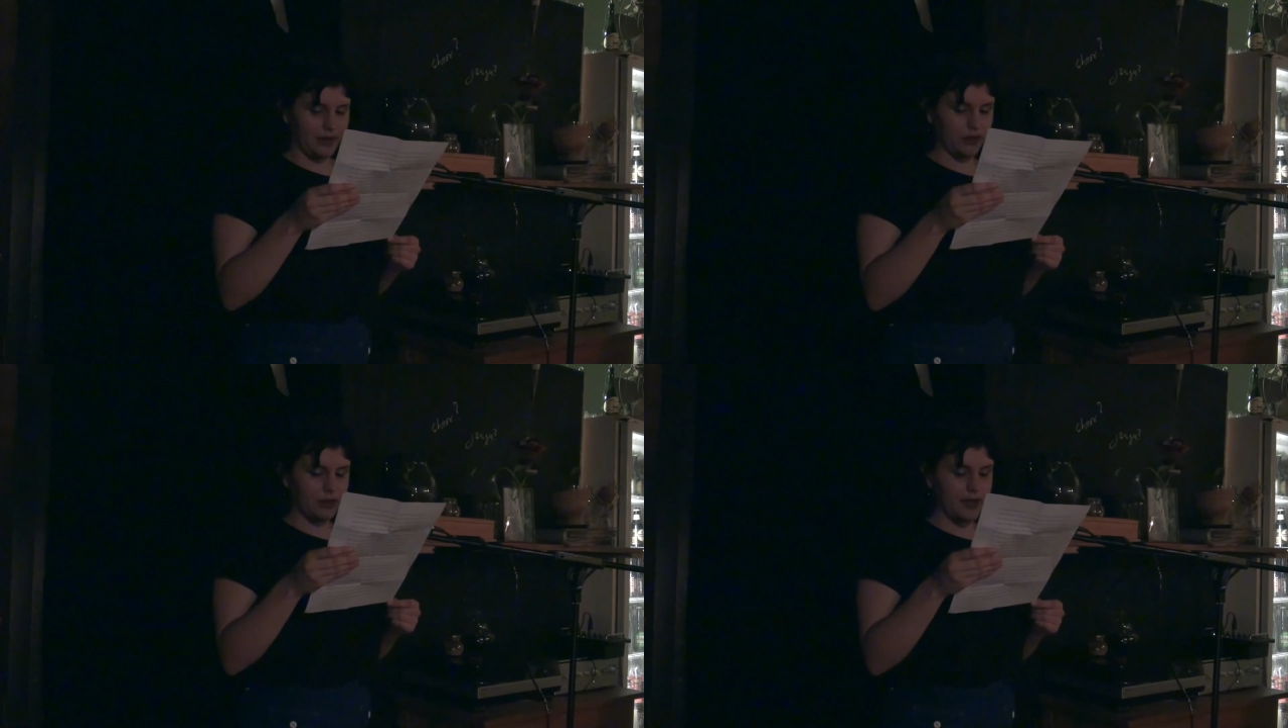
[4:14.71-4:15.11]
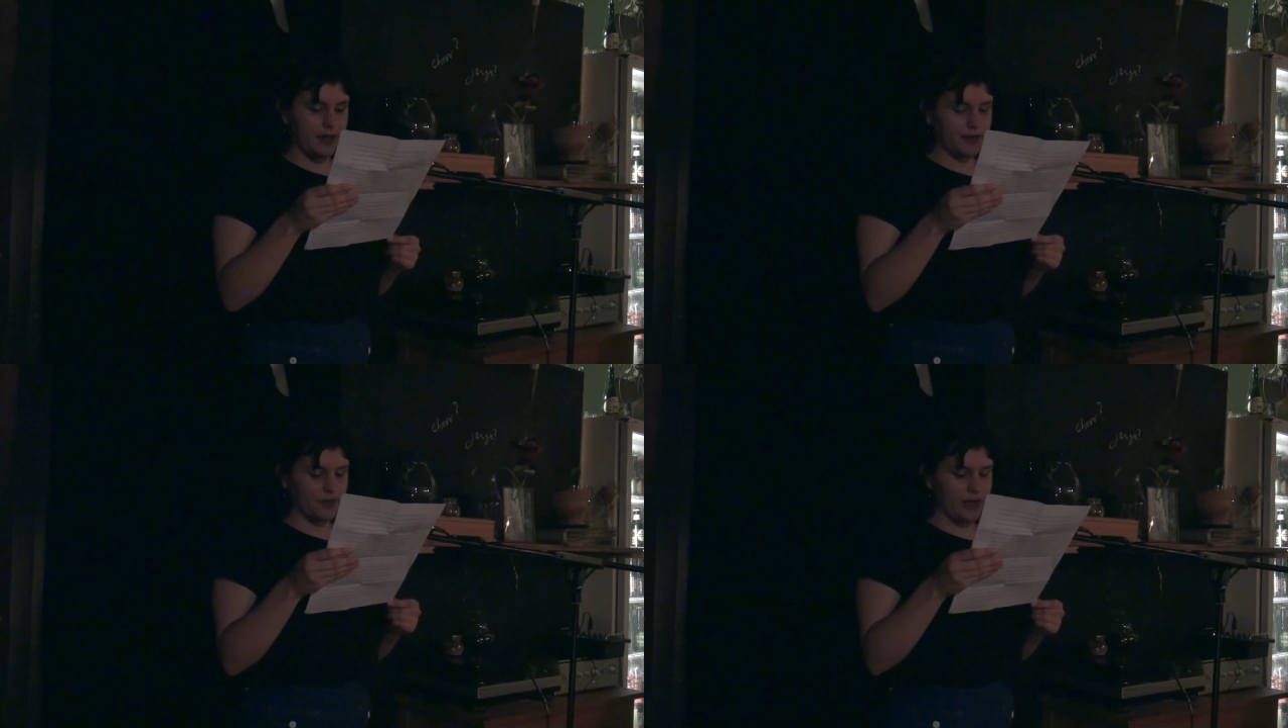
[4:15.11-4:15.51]
little
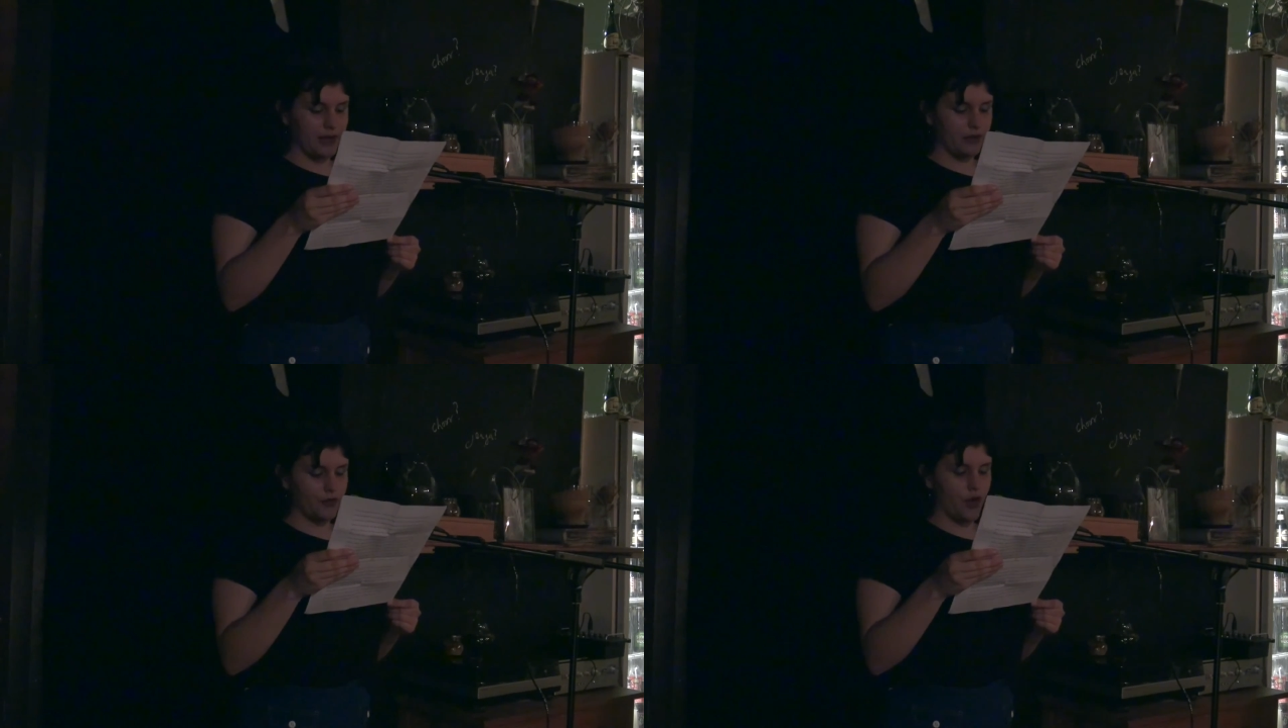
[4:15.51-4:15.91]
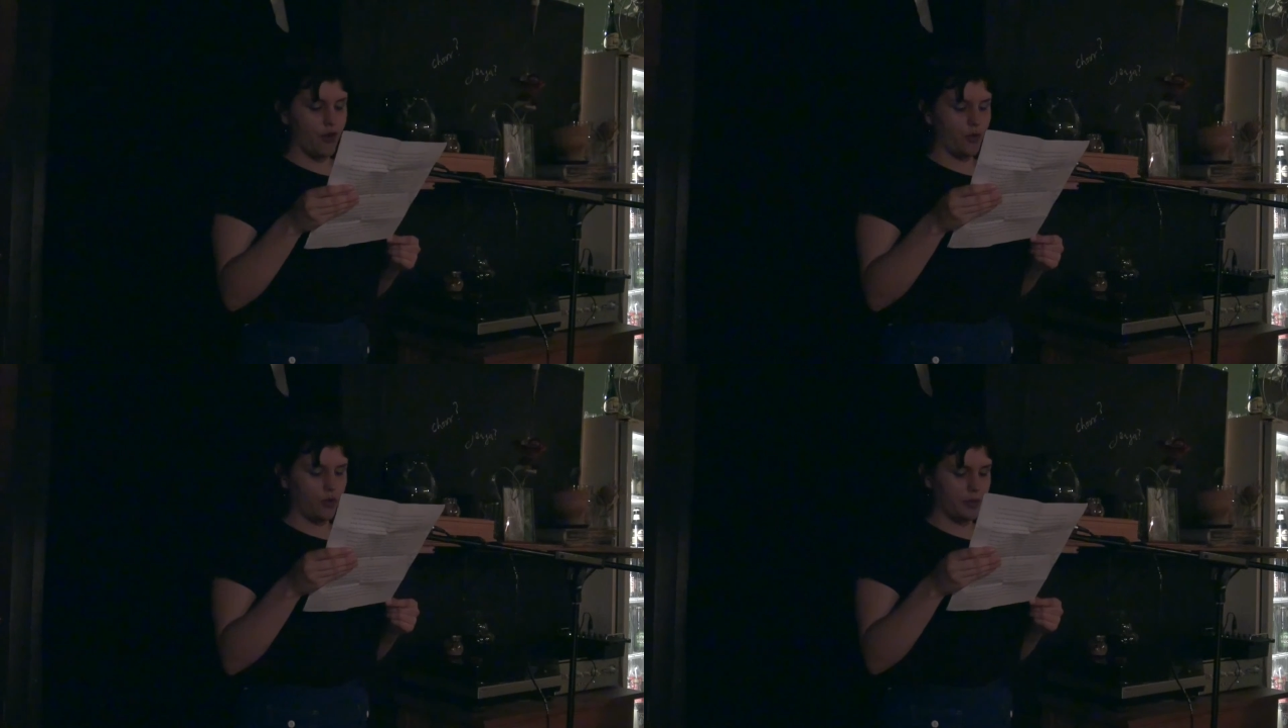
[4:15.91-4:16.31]
glass vial of
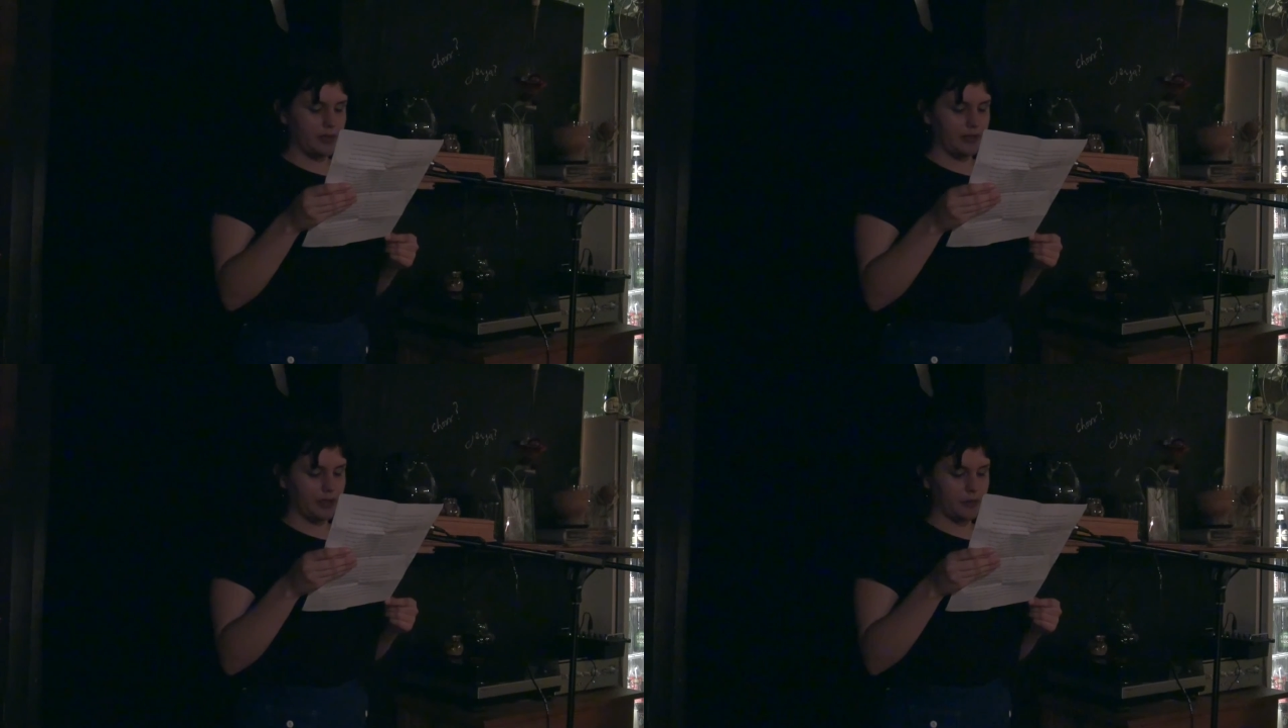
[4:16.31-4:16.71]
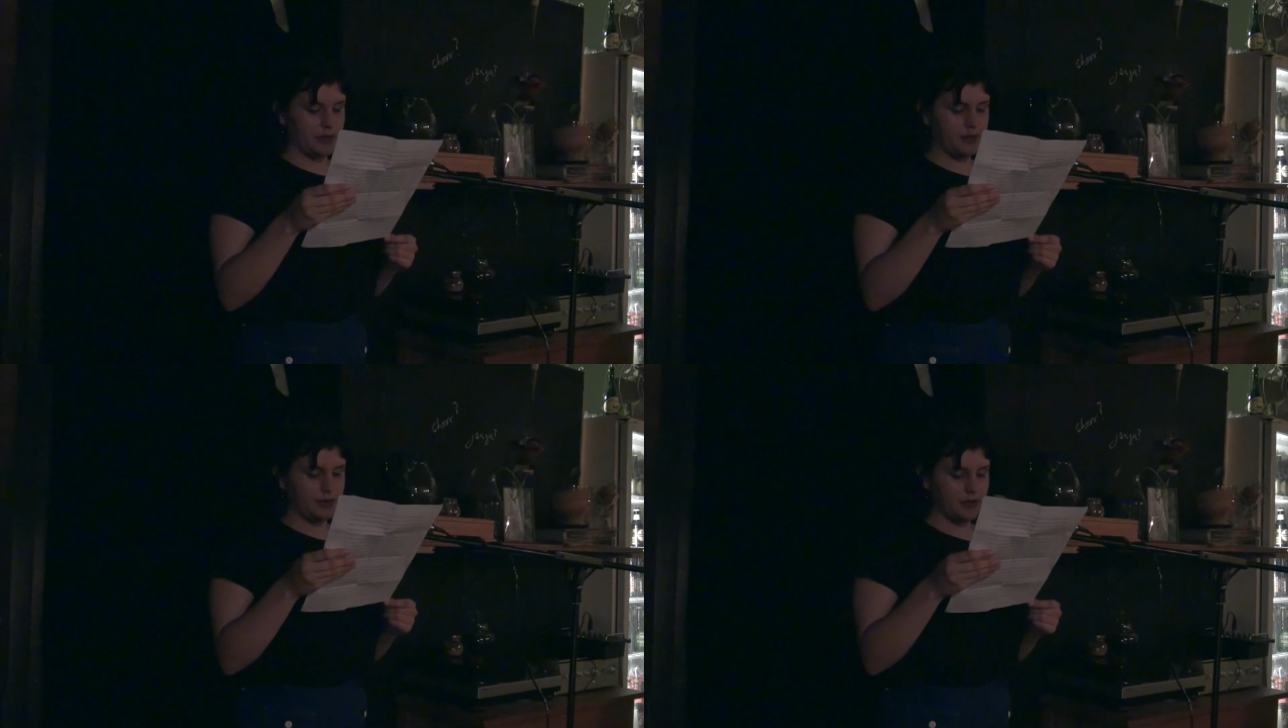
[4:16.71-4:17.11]
organ liquid.